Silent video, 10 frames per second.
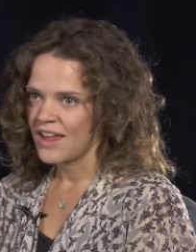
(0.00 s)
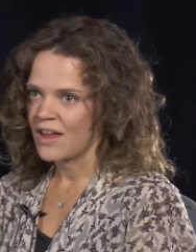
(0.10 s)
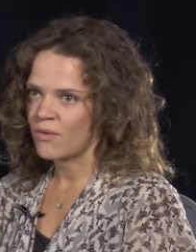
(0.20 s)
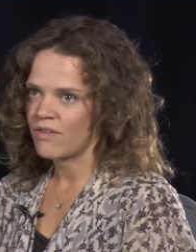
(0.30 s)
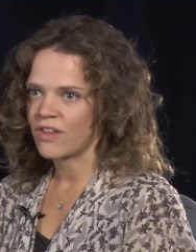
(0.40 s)

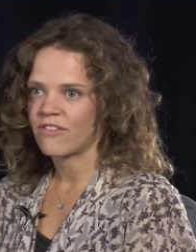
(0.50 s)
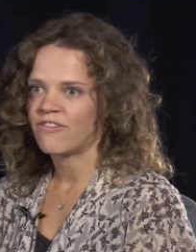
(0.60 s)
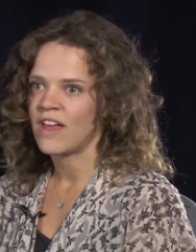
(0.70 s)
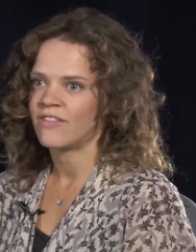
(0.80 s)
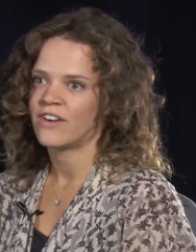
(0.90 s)
and one of their
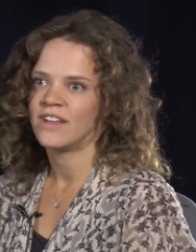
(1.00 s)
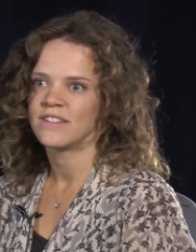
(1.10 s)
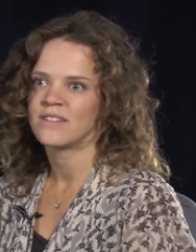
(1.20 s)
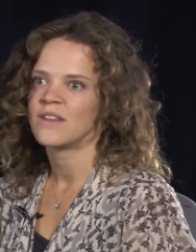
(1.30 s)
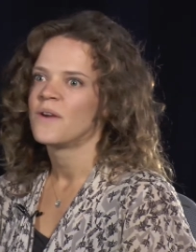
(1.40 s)

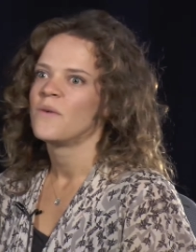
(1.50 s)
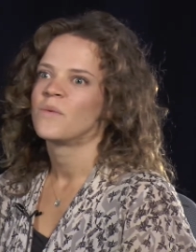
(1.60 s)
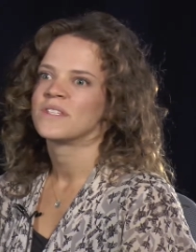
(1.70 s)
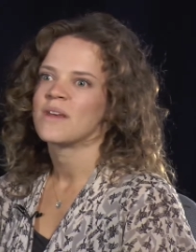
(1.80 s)
favorites was